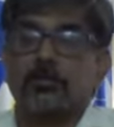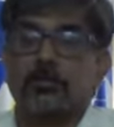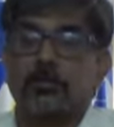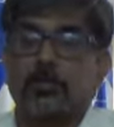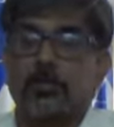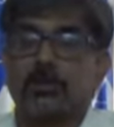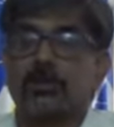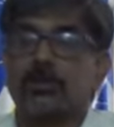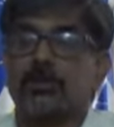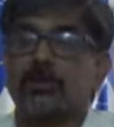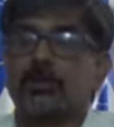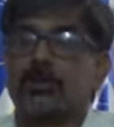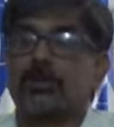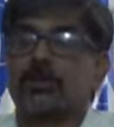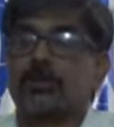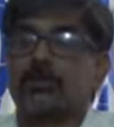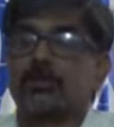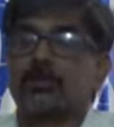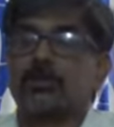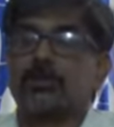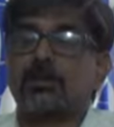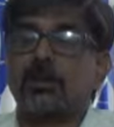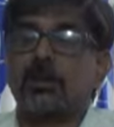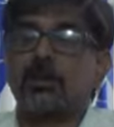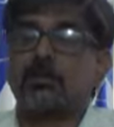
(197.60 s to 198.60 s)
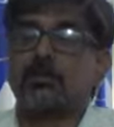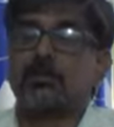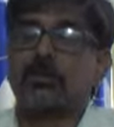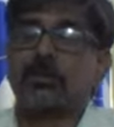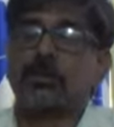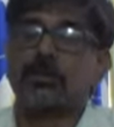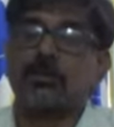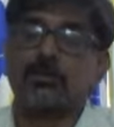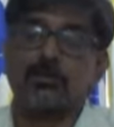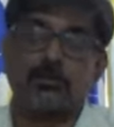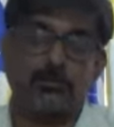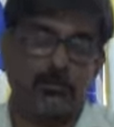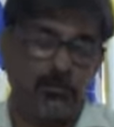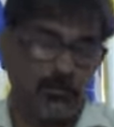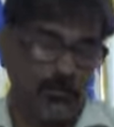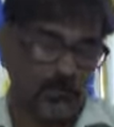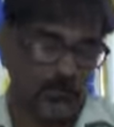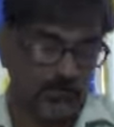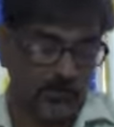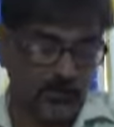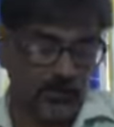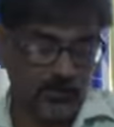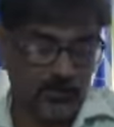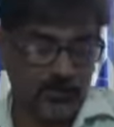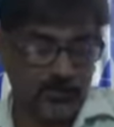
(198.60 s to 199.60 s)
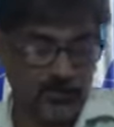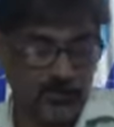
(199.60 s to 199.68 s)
For the time being you fix it.